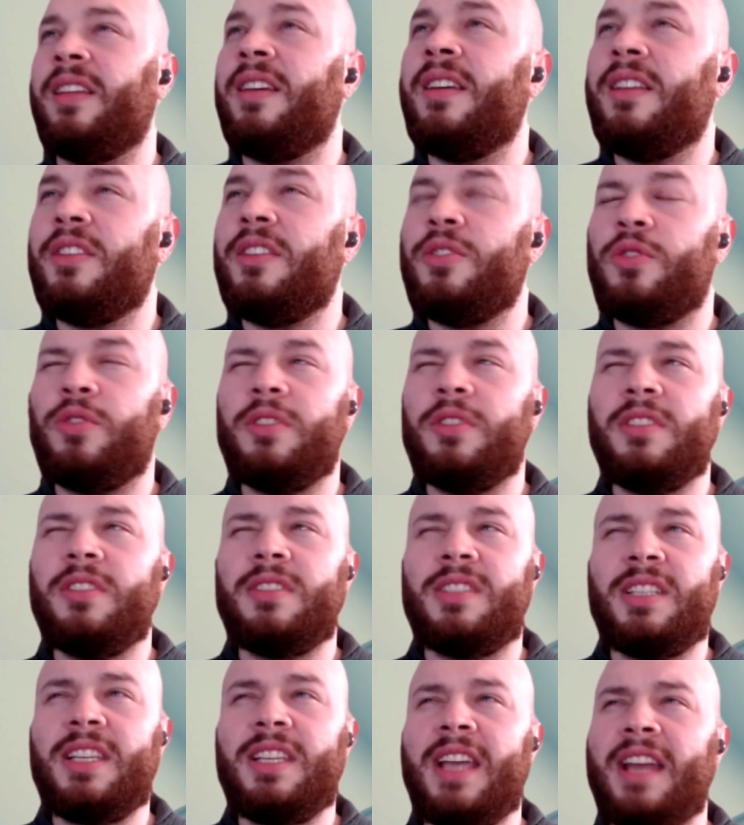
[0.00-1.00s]
Okay. You couldn't
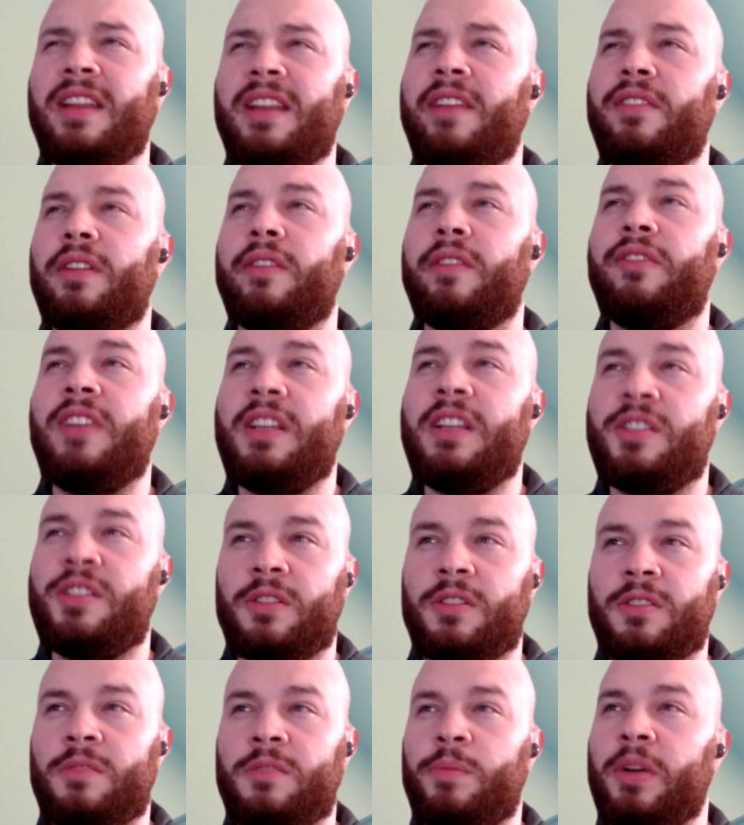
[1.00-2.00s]
see any of their
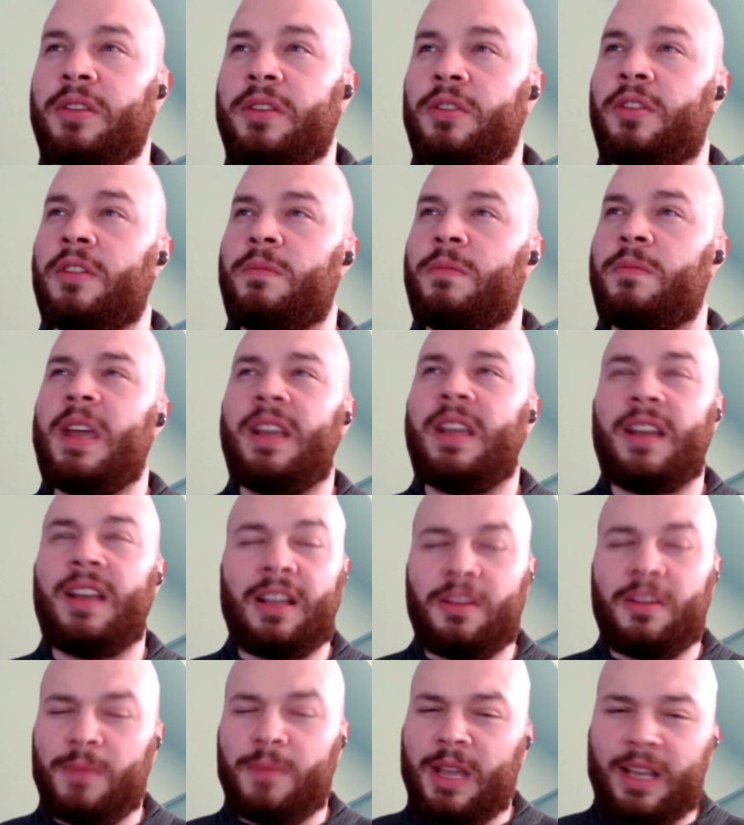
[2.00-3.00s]
features, but you could make I
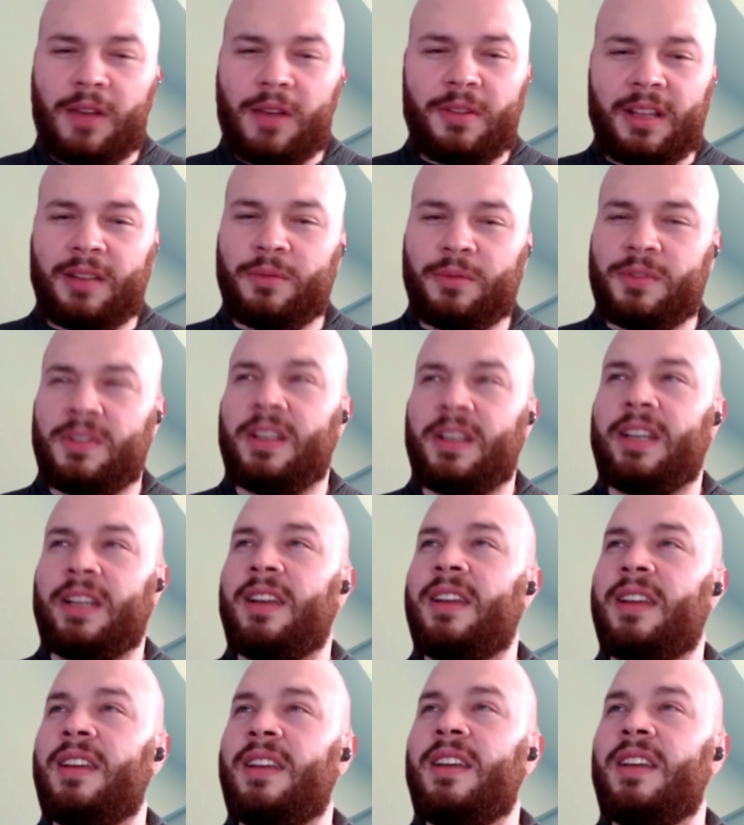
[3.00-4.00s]
could make out that it was
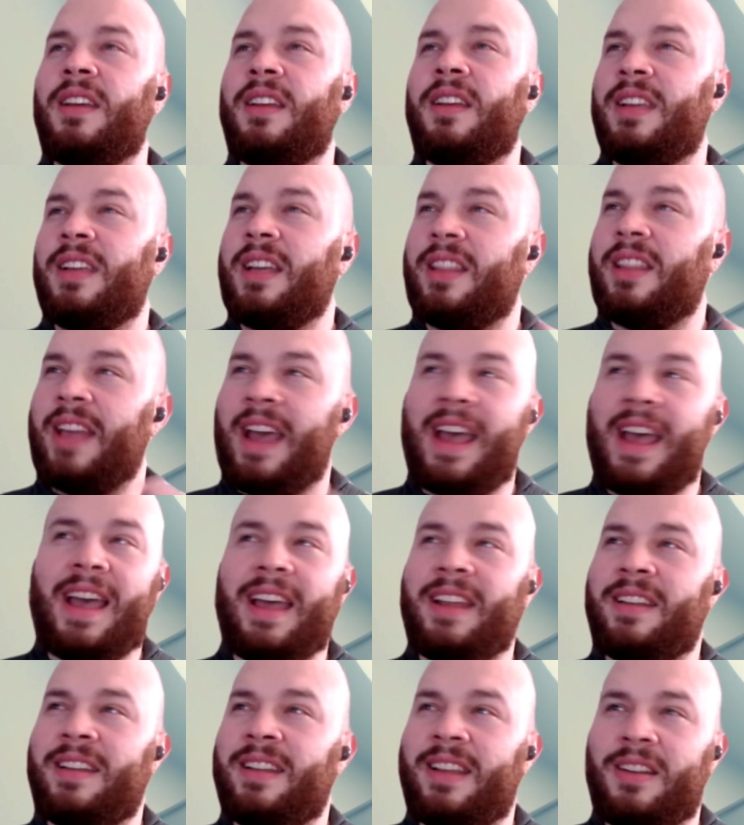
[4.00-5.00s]
like he had a
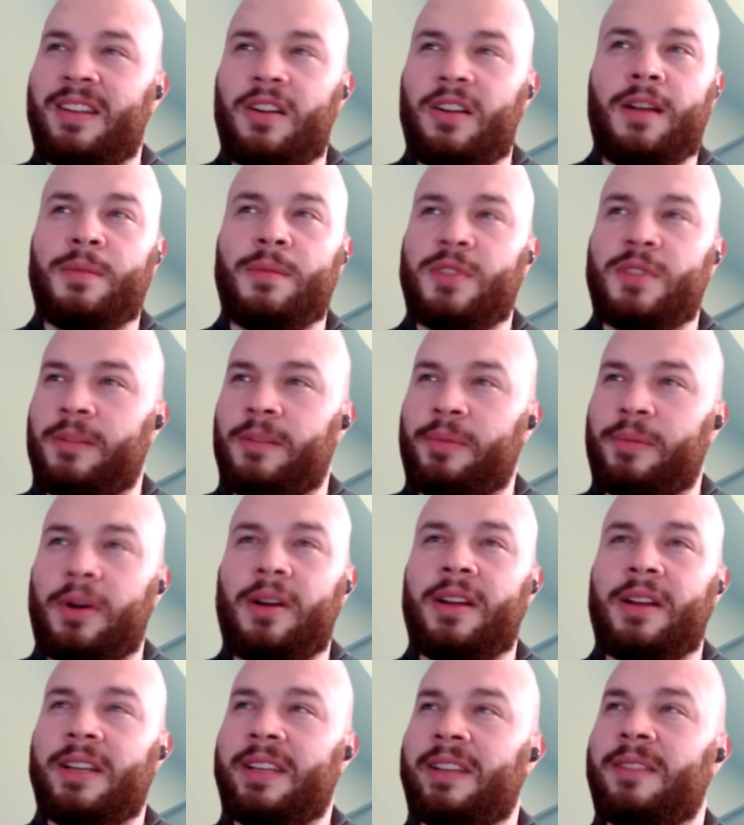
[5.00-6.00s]
head and arms and a
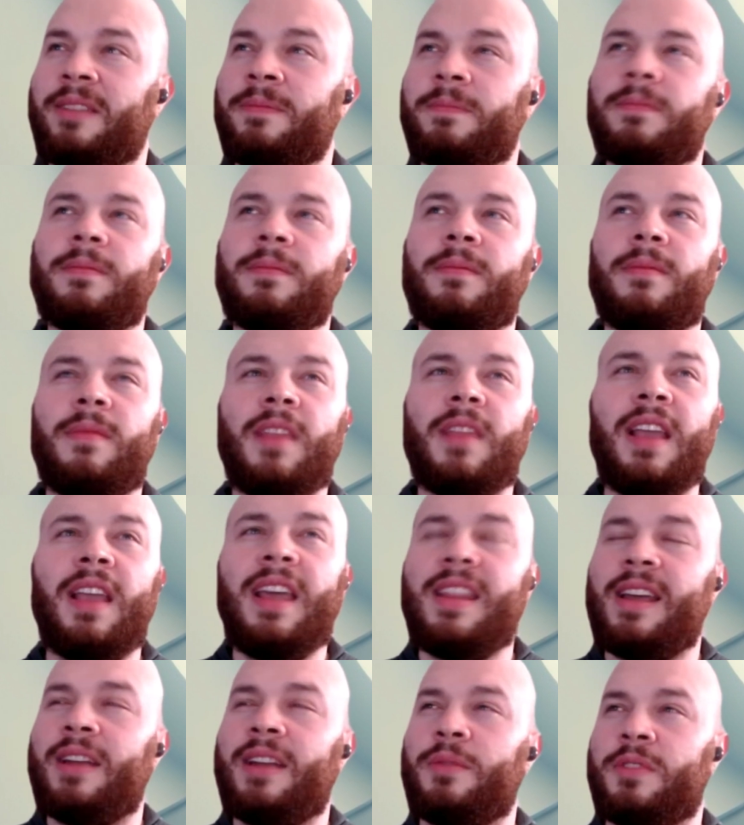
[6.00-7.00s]
body,
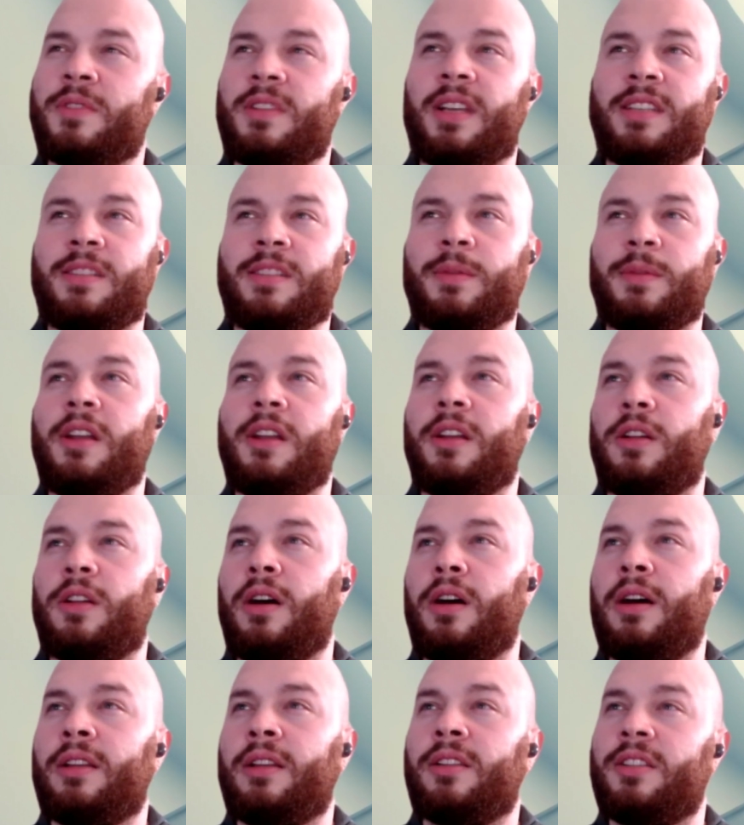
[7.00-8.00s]
and that it was like some kind of
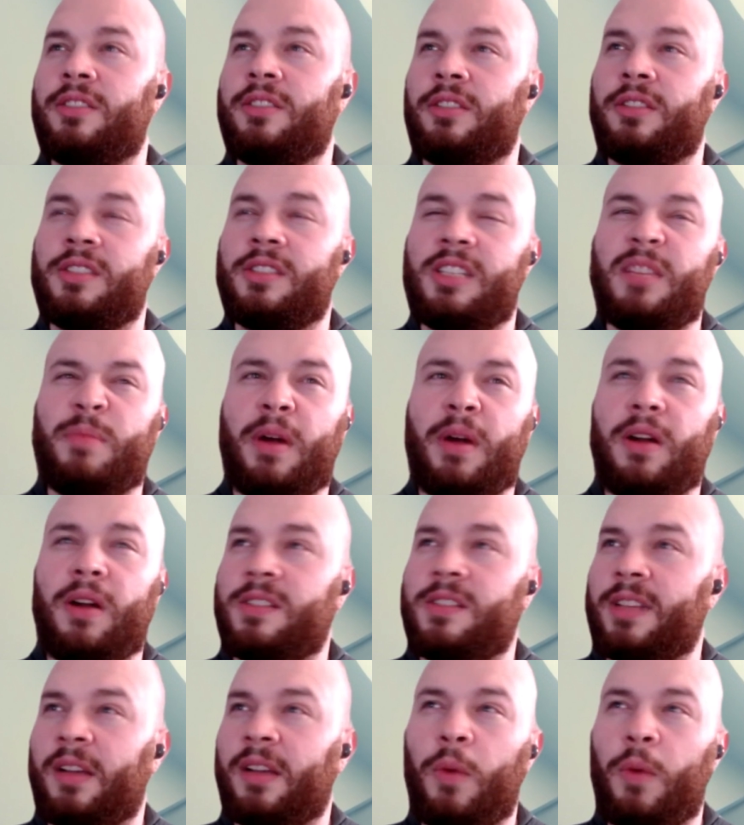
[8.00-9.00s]
cloth because you could see
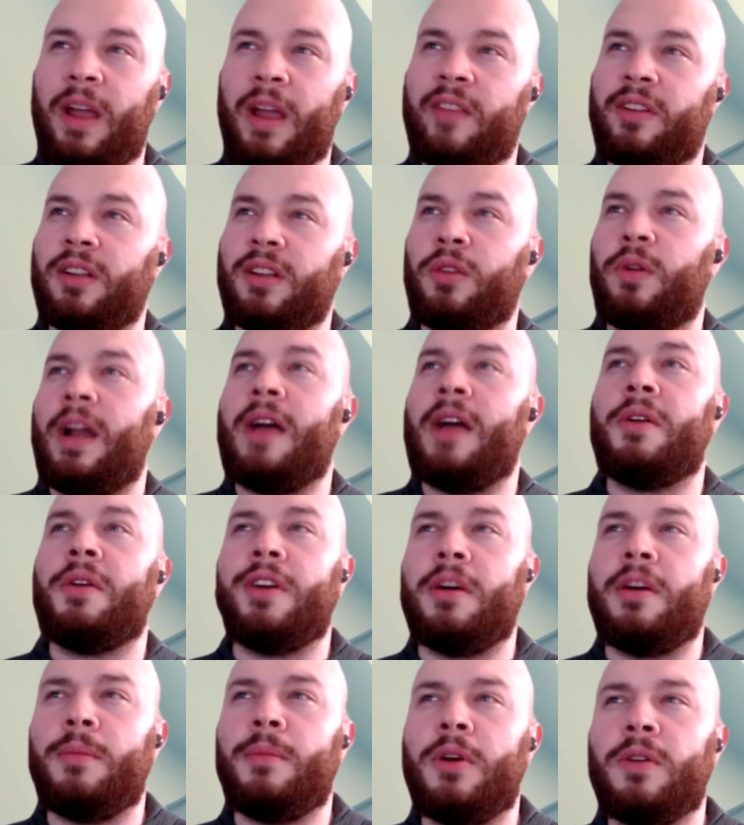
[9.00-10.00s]
parts like waving around
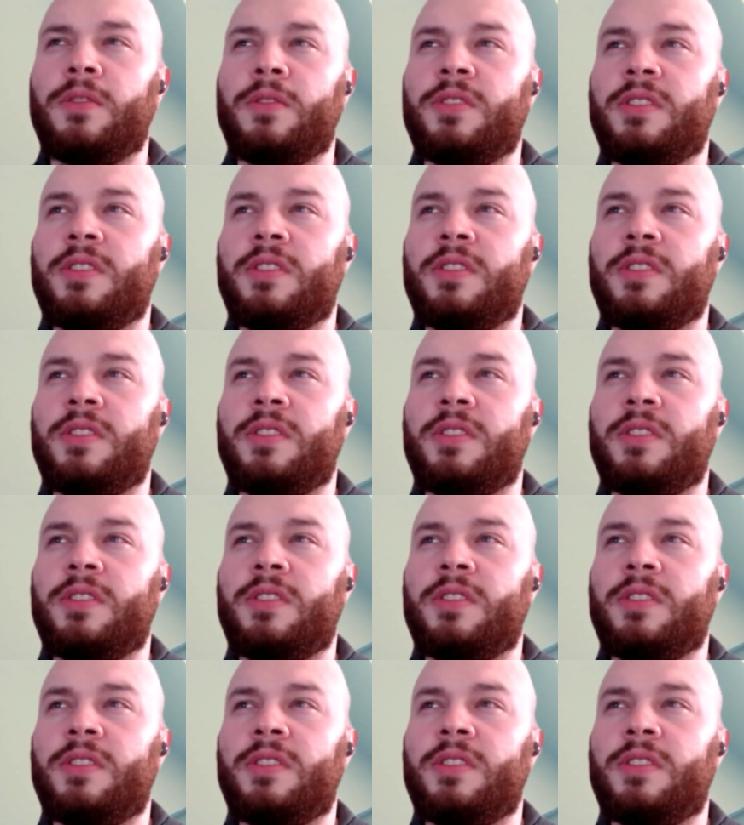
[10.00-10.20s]
almost.